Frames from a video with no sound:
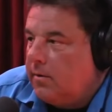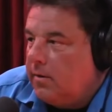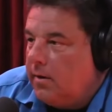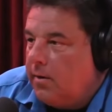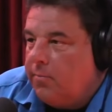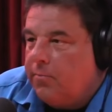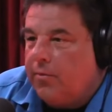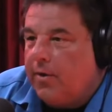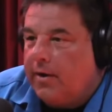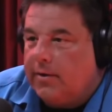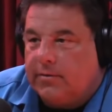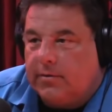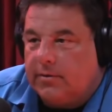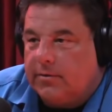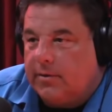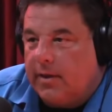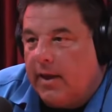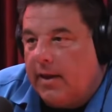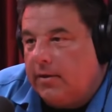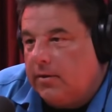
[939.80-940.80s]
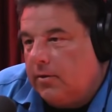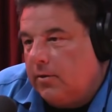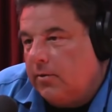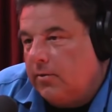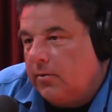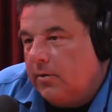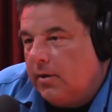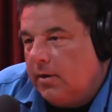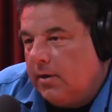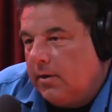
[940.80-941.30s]
embraces that
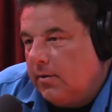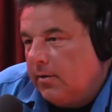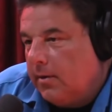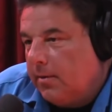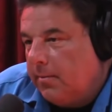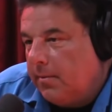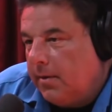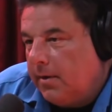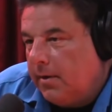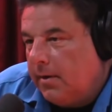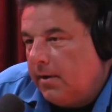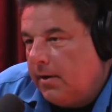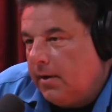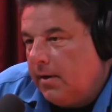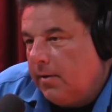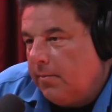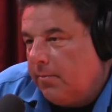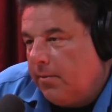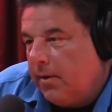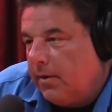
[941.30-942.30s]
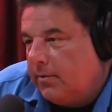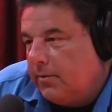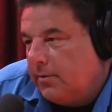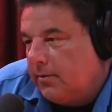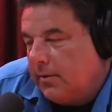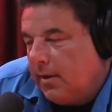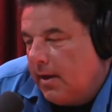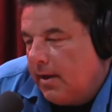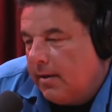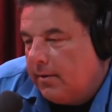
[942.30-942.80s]
too. You know what I mean? He right.
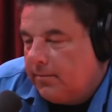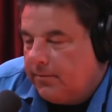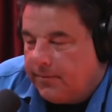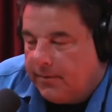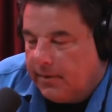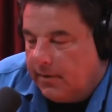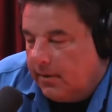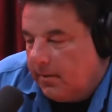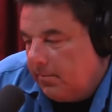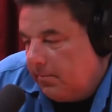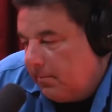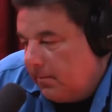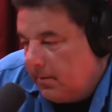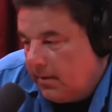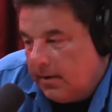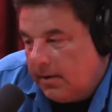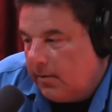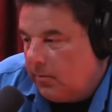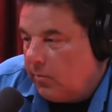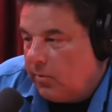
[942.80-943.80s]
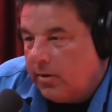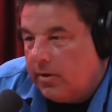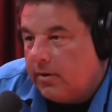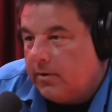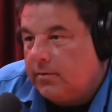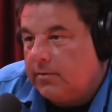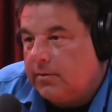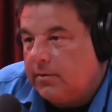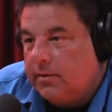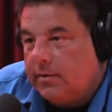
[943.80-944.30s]
embraces that for him, and it
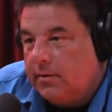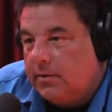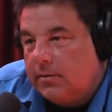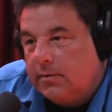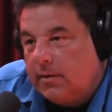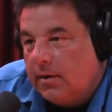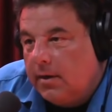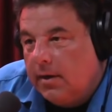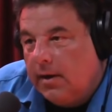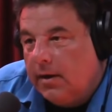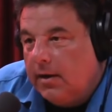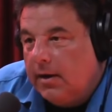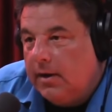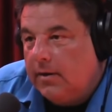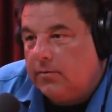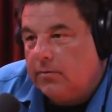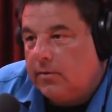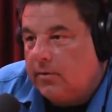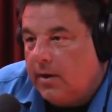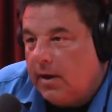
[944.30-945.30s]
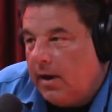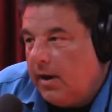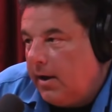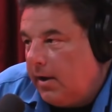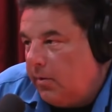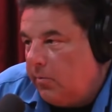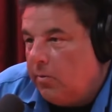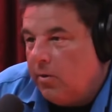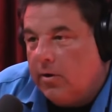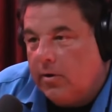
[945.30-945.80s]
works. And right, he's okay.
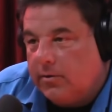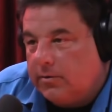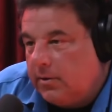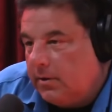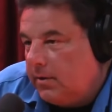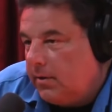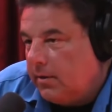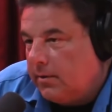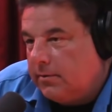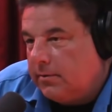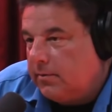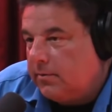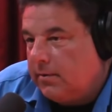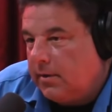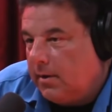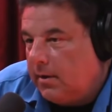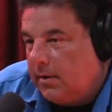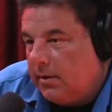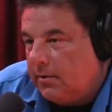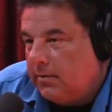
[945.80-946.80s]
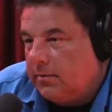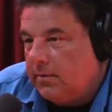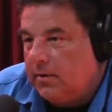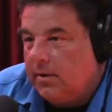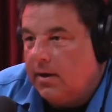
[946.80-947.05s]
He works. He does his things. No,